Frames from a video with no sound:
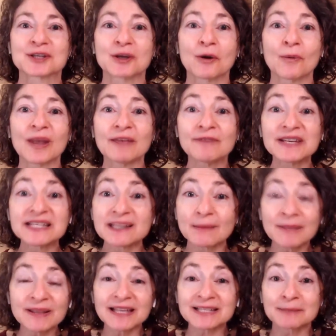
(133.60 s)
So if it's
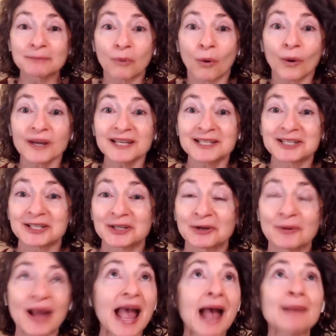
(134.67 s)
something that's important to
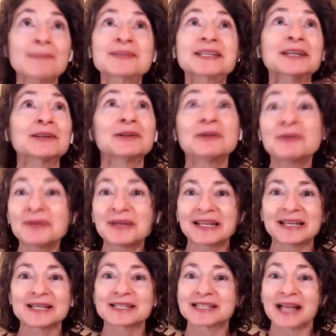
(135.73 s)
you,
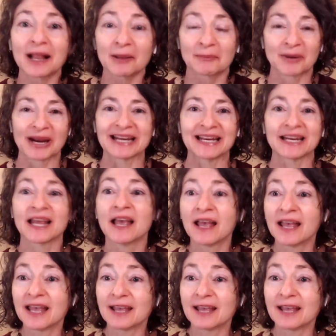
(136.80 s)
absolutely celebrate it.